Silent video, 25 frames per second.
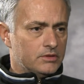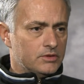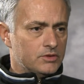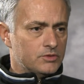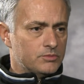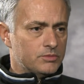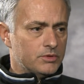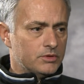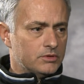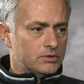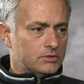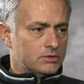
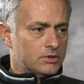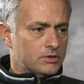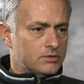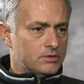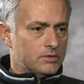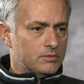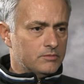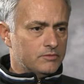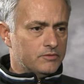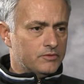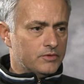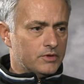building the
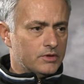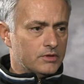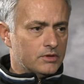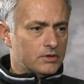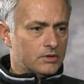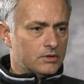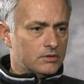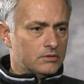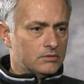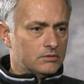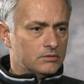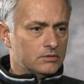team
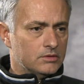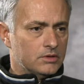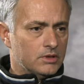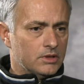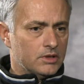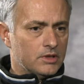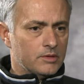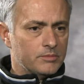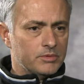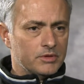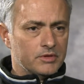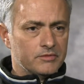for a
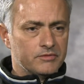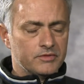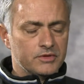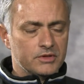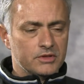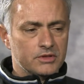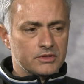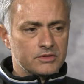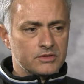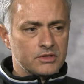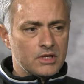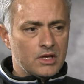couple of
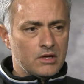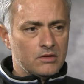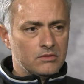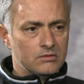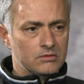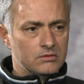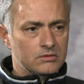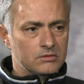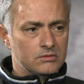years now.